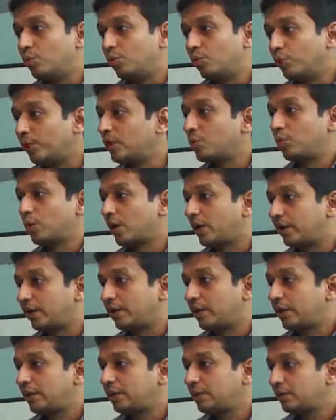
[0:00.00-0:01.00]
we're worried,
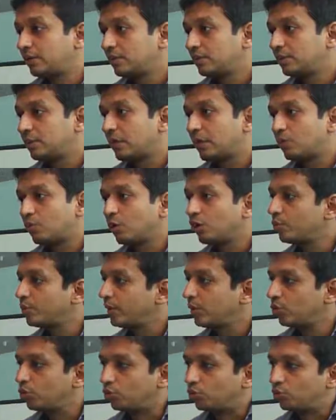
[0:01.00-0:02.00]
right? And what
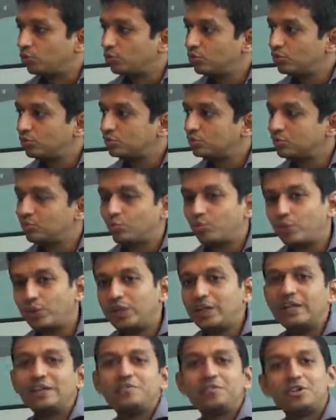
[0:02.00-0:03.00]
do?
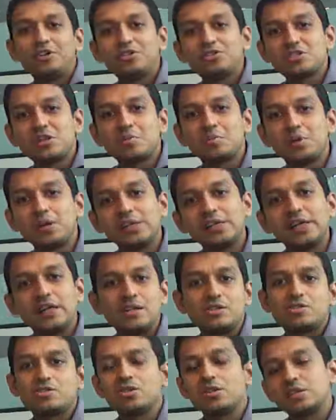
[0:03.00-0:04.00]
We leave it to somebody
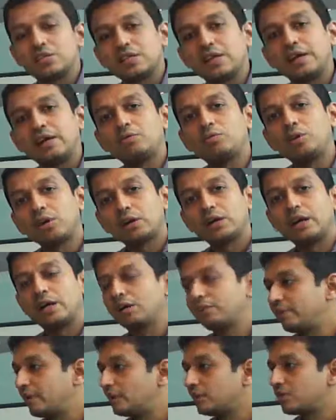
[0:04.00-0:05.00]
else to decide what kind
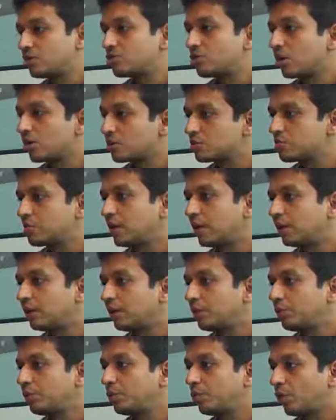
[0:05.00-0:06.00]
of health insurance plan
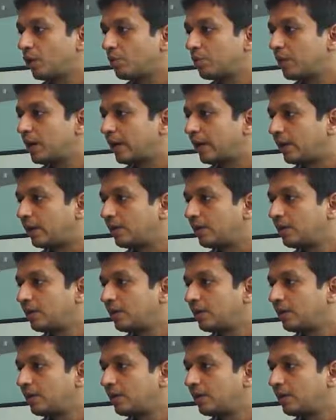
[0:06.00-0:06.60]
that we want to buy.